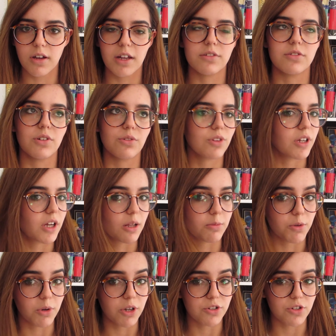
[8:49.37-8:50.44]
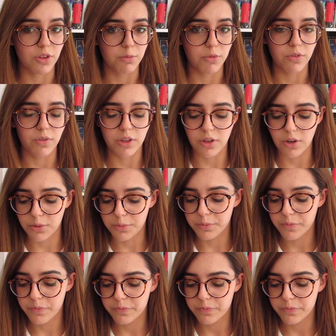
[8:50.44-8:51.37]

I don't think I'll be watching the movie, though.